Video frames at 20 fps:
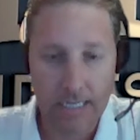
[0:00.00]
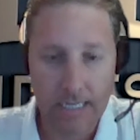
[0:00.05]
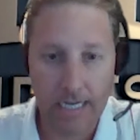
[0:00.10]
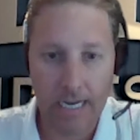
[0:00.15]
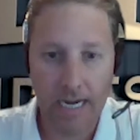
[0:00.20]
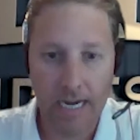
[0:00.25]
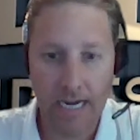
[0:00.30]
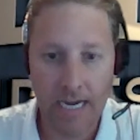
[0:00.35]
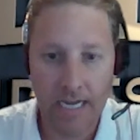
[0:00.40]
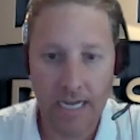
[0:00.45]

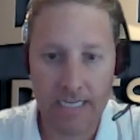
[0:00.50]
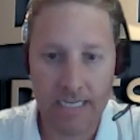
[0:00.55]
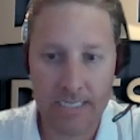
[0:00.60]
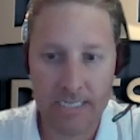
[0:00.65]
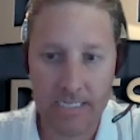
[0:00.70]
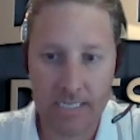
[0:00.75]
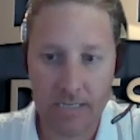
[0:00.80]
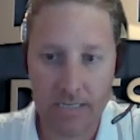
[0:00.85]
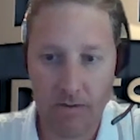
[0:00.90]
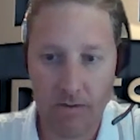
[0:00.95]

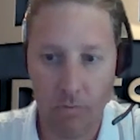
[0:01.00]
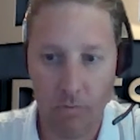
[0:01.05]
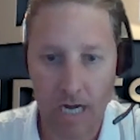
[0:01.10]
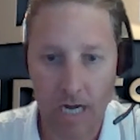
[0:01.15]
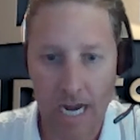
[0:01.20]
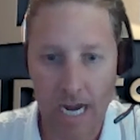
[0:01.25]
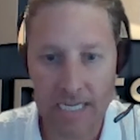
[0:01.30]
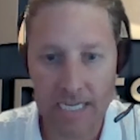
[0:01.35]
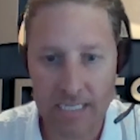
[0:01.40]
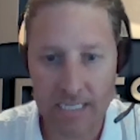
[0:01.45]
And what
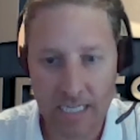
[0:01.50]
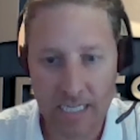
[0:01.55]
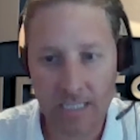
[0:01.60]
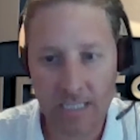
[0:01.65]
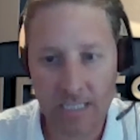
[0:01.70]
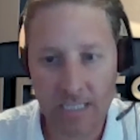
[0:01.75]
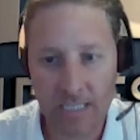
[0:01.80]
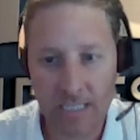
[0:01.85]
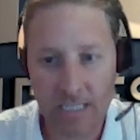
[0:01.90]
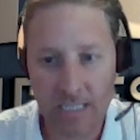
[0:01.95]
I did
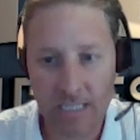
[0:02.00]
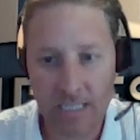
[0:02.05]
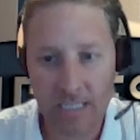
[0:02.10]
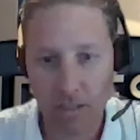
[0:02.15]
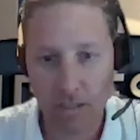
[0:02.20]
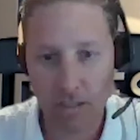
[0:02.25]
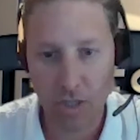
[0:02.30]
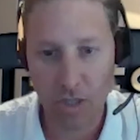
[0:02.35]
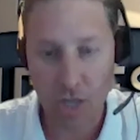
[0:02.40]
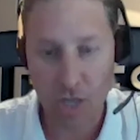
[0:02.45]

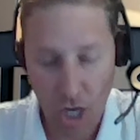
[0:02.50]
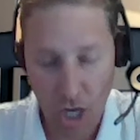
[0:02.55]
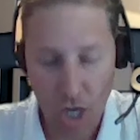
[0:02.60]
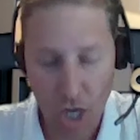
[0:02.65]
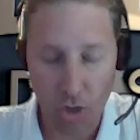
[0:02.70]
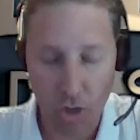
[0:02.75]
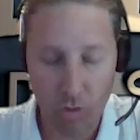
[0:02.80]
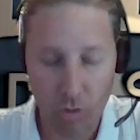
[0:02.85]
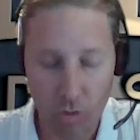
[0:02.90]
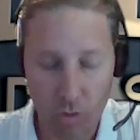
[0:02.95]

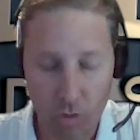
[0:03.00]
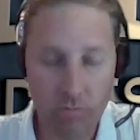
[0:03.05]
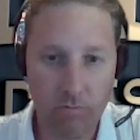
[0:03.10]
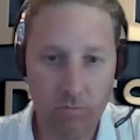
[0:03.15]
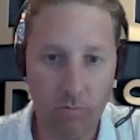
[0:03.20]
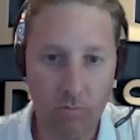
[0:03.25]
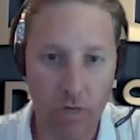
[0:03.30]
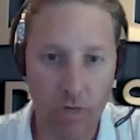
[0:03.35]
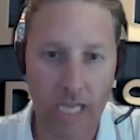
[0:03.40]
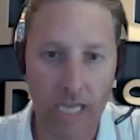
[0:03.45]
know,
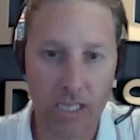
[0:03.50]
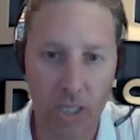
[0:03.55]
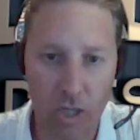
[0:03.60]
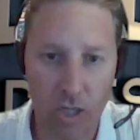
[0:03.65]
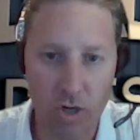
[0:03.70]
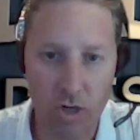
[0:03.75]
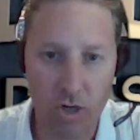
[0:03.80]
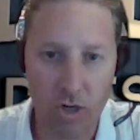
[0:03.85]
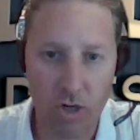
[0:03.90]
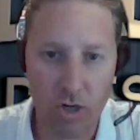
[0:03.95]
what I
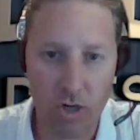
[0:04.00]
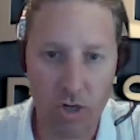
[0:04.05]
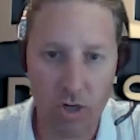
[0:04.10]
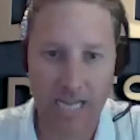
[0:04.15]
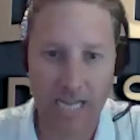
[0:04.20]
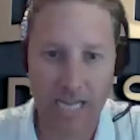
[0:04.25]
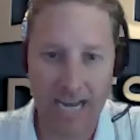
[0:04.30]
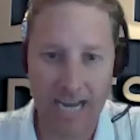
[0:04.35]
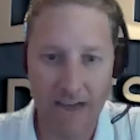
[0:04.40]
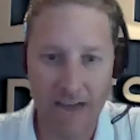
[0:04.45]
learned, was
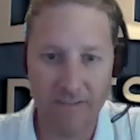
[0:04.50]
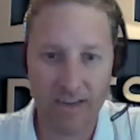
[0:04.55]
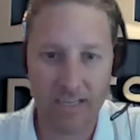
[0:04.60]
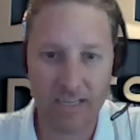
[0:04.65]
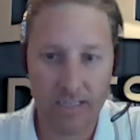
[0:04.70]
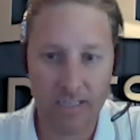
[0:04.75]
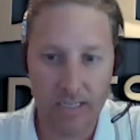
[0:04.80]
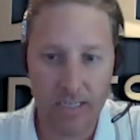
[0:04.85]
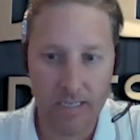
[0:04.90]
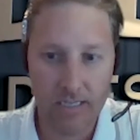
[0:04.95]
that
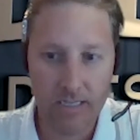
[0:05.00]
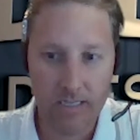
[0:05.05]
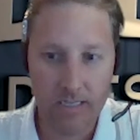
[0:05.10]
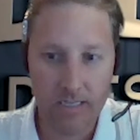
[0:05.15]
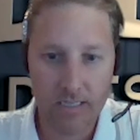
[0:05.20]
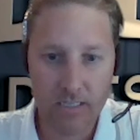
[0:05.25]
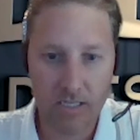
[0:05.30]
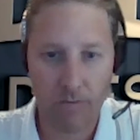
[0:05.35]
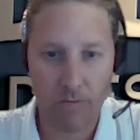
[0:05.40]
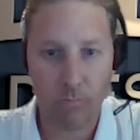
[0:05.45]
having
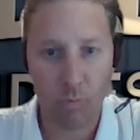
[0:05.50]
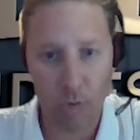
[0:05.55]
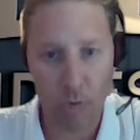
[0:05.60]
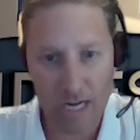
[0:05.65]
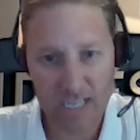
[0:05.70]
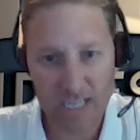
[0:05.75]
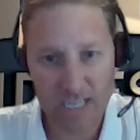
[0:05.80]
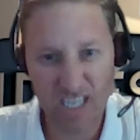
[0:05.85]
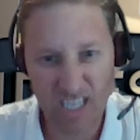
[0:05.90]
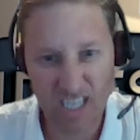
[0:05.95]
some
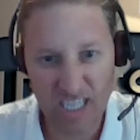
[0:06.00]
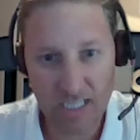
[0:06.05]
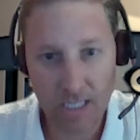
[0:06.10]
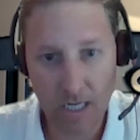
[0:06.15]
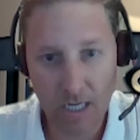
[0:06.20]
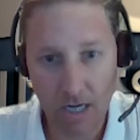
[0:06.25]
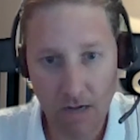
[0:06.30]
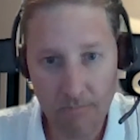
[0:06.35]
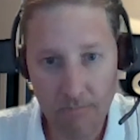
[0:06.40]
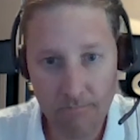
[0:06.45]
rental
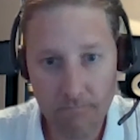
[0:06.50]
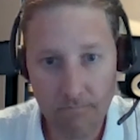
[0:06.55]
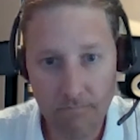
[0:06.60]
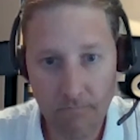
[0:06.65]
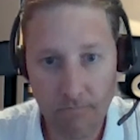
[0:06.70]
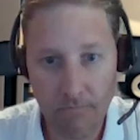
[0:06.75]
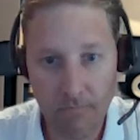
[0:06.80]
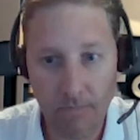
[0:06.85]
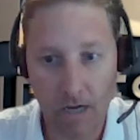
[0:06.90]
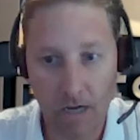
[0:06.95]
income
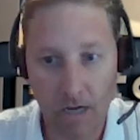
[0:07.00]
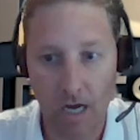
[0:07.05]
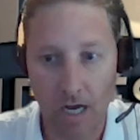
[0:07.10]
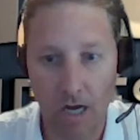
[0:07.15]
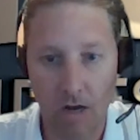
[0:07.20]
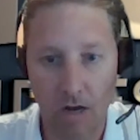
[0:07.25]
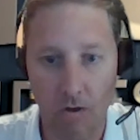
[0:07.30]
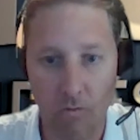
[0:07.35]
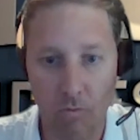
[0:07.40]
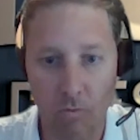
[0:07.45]

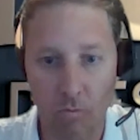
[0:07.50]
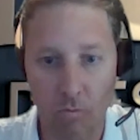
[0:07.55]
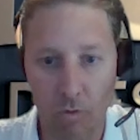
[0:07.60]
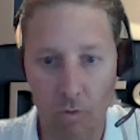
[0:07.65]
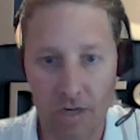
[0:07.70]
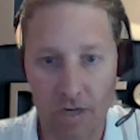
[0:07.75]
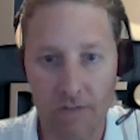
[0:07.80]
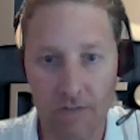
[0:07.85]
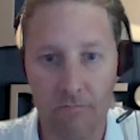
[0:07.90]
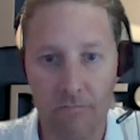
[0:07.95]

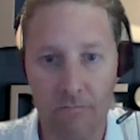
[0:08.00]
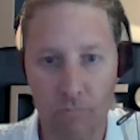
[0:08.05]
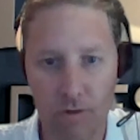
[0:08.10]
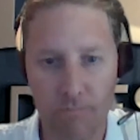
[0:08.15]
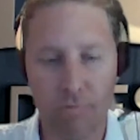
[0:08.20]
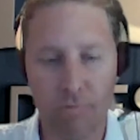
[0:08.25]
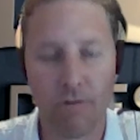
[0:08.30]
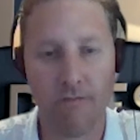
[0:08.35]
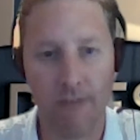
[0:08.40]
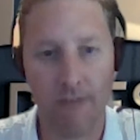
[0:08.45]
would
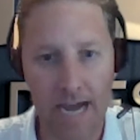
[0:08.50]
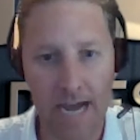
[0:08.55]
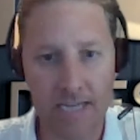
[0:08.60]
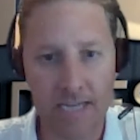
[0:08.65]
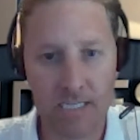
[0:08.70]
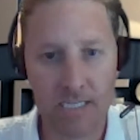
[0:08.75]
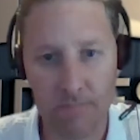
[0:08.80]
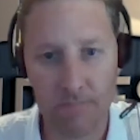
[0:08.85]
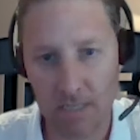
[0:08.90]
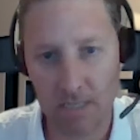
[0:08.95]
provide
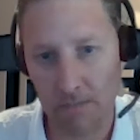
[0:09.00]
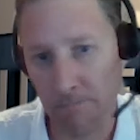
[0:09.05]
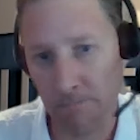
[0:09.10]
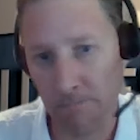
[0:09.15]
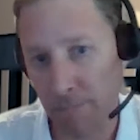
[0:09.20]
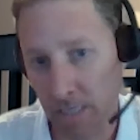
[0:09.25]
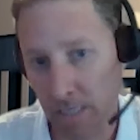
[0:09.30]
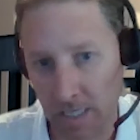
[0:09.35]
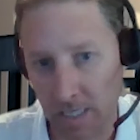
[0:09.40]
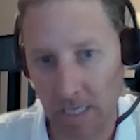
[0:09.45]
some
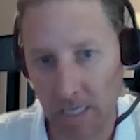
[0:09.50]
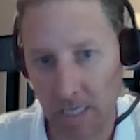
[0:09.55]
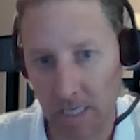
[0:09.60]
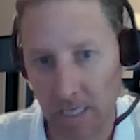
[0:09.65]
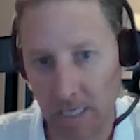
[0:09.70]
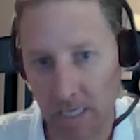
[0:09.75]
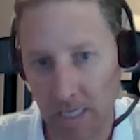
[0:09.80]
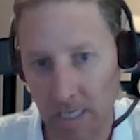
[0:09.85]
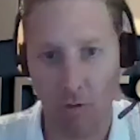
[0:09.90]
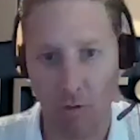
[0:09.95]
stability
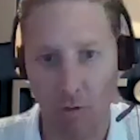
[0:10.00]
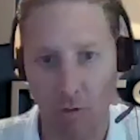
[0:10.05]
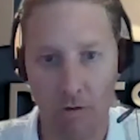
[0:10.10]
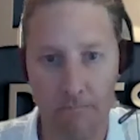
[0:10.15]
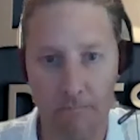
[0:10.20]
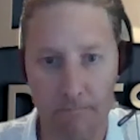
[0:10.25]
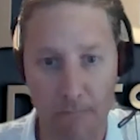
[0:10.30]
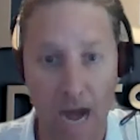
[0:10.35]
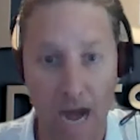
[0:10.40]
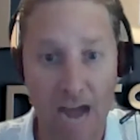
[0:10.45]
for
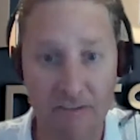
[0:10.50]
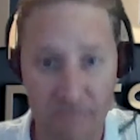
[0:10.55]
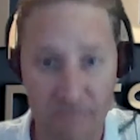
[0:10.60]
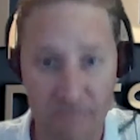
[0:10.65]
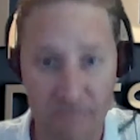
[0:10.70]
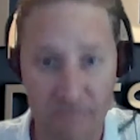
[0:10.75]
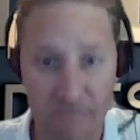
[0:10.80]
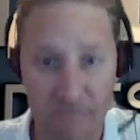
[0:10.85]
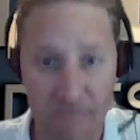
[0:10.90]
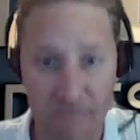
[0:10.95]
my
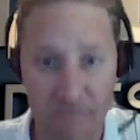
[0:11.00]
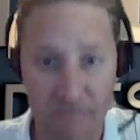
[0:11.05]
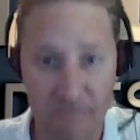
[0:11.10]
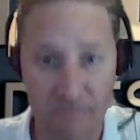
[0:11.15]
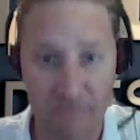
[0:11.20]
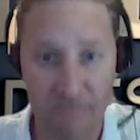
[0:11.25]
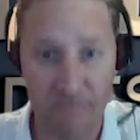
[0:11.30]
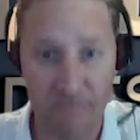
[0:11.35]
family.